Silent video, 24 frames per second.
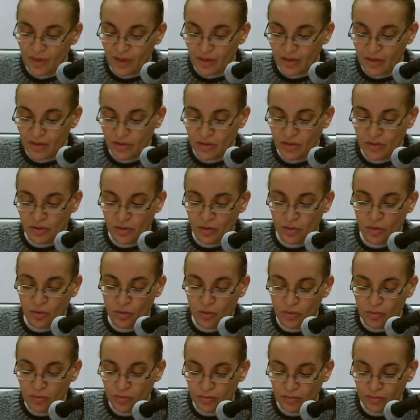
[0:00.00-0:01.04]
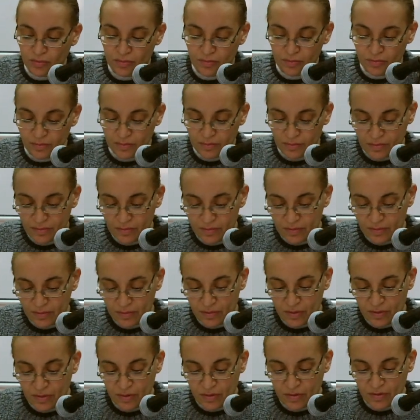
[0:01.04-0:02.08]
So
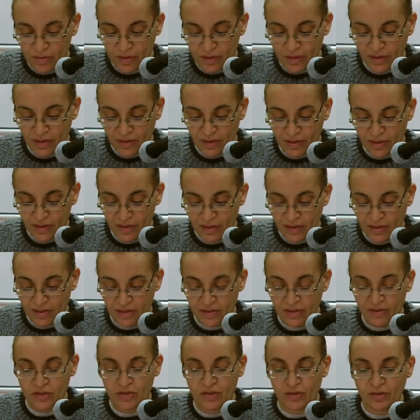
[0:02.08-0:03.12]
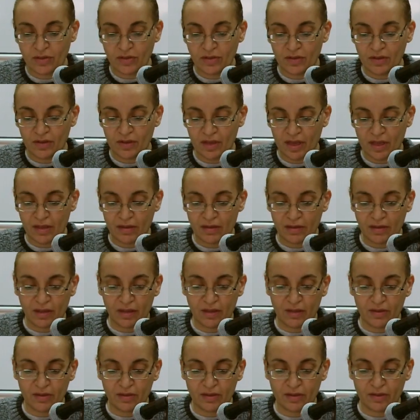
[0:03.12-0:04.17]
this is certain that
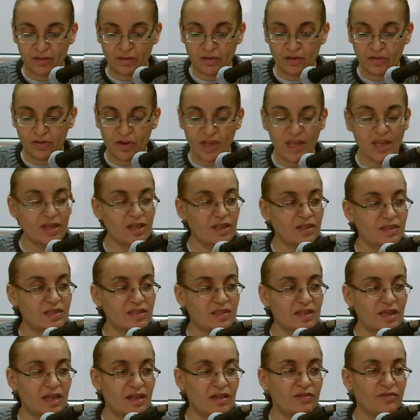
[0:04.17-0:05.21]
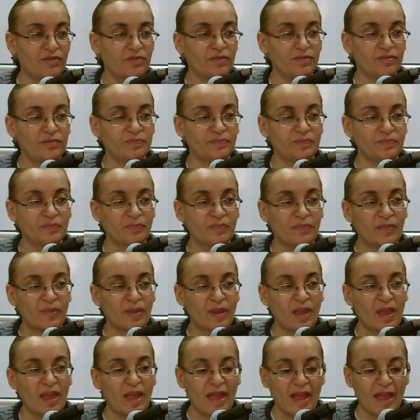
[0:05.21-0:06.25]
the Greek itself
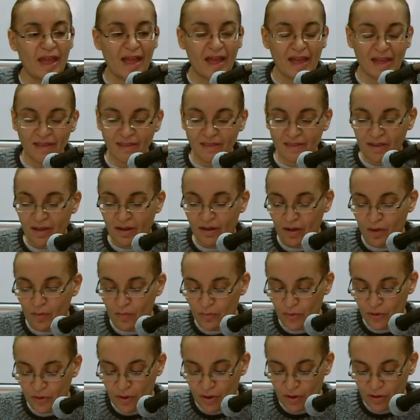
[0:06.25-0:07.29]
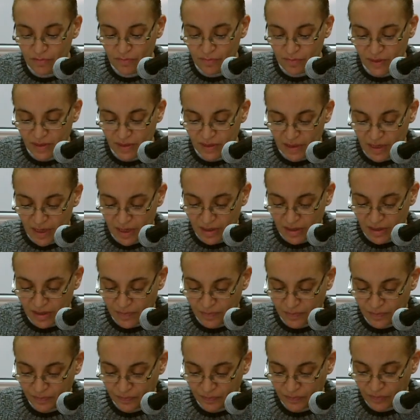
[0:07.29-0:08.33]
has a number of
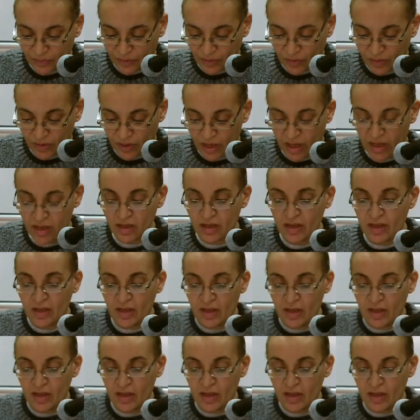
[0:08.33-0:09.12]
mistakes. Okay?